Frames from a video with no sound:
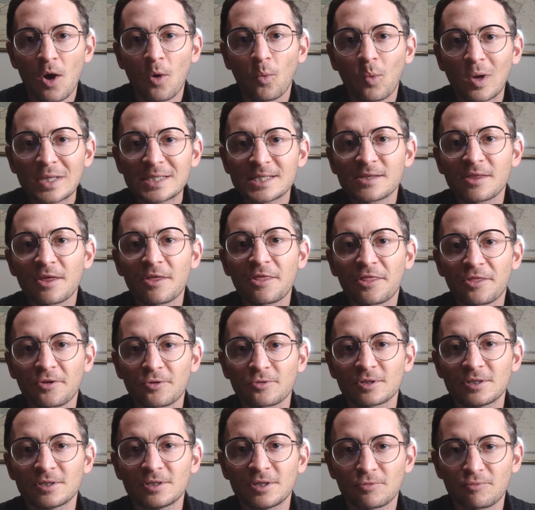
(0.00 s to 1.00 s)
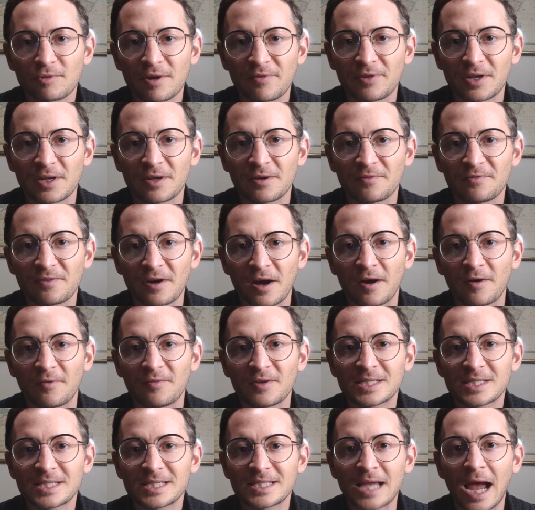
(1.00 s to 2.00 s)
what's the third derivative
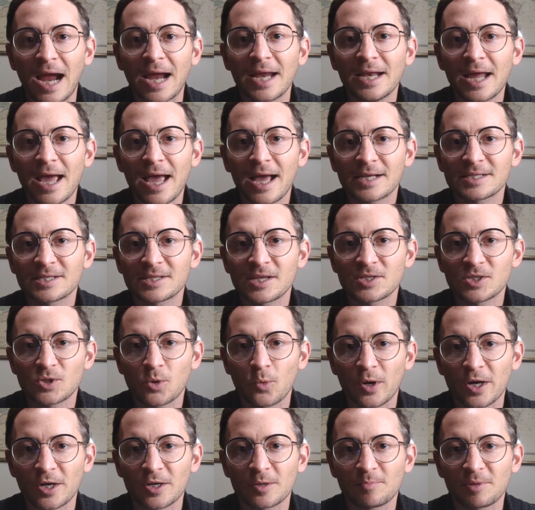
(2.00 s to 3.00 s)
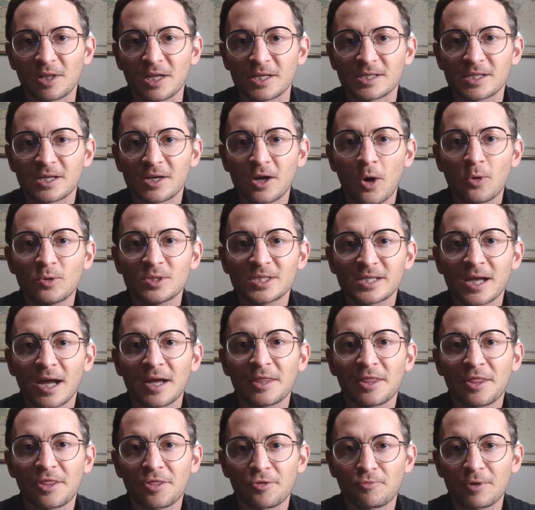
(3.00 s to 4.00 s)
of sine x squared plus
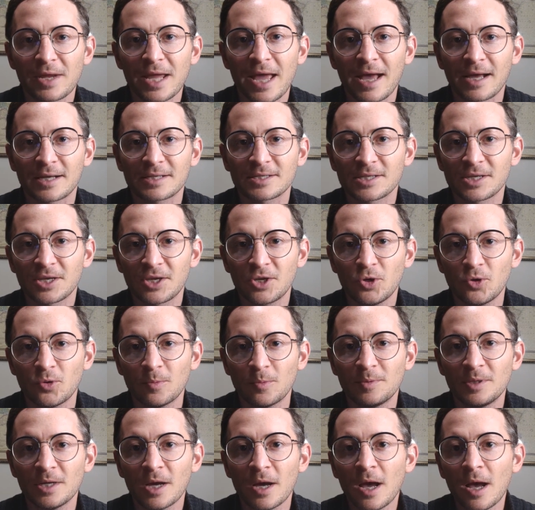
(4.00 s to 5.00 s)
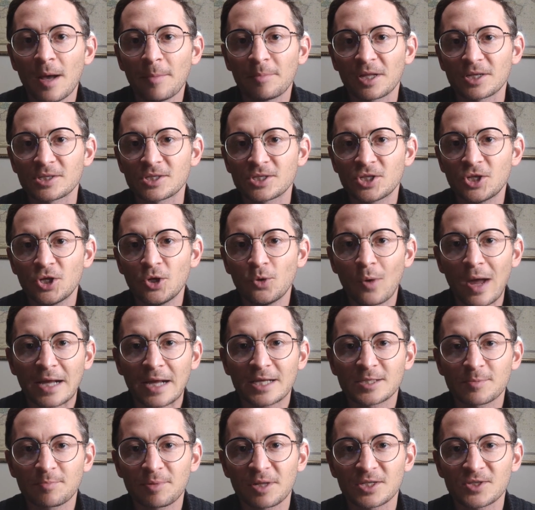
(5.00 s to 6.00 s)
cosine three x cubed plus two
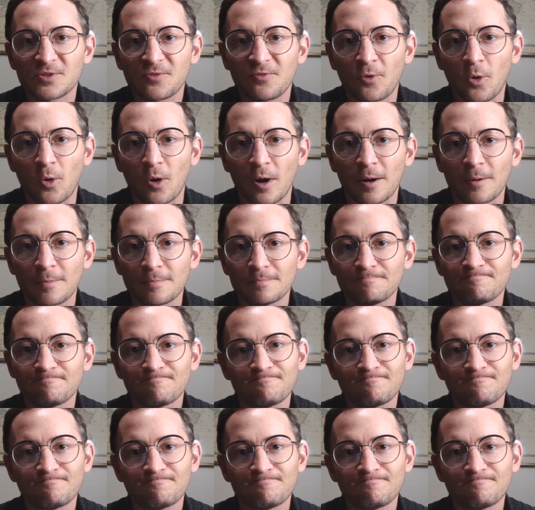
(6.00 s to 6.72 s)
x plus four?